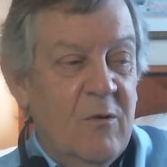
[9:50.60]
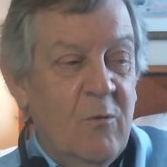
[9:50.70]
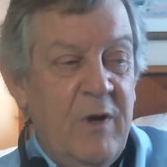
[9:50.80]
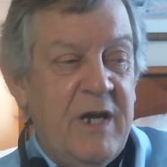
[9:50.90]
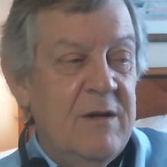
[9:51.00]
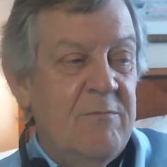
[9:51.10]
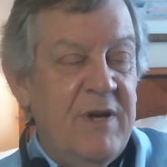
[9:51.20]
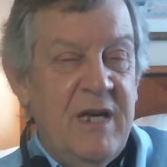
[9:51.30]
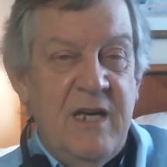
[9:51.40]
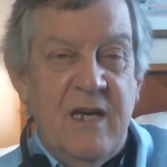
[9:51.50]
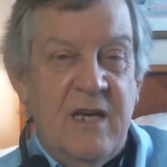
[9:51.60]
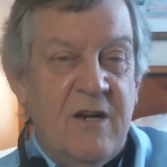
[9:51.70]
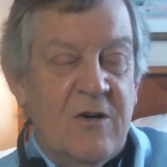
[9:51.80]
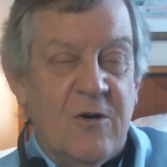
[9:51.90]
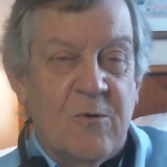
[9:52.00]
We can be
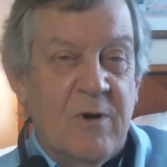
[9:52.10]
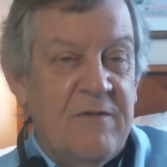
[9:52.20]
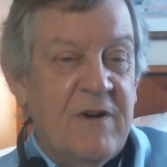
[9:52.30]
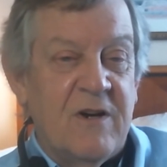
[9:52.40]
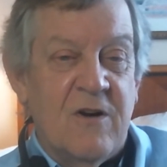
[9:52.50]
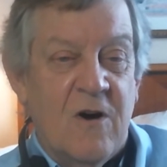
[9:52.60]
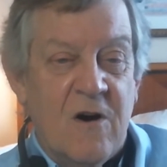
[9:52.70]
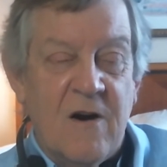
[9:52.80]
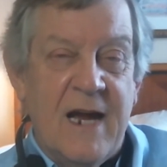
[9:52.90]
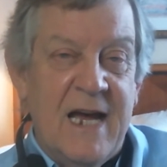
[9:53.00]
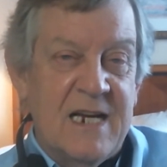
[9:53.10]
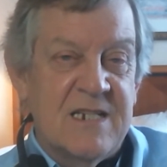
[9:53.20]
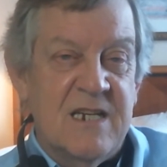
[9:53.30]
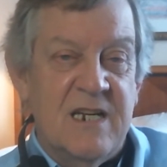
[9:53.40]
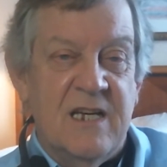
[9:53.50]
in a horrific car
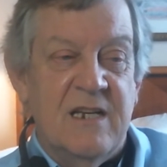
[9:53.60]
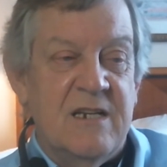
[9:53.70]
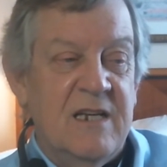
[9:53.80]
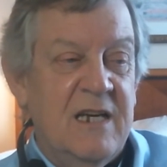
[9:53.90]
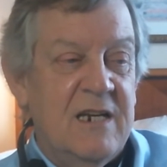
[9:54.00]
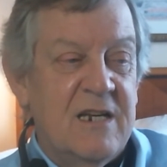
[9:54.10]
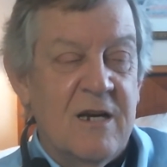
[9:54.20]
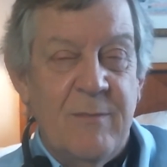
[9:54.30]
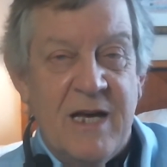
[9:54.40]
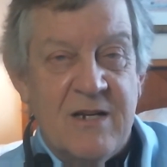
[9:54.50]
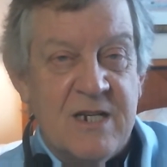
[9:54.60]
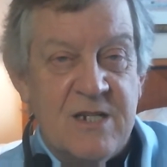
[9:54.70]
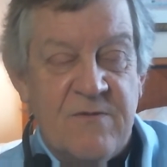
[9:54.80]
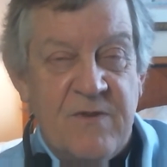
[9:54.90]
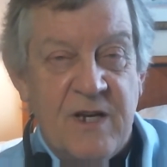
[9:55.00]
accident and come out
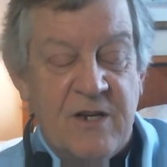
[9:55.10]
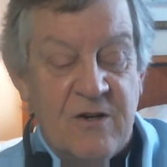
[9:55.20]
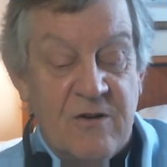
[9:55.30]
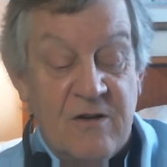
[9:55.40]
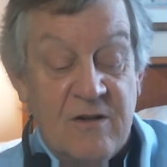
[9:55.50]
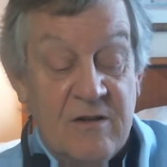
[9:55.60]
disfigured.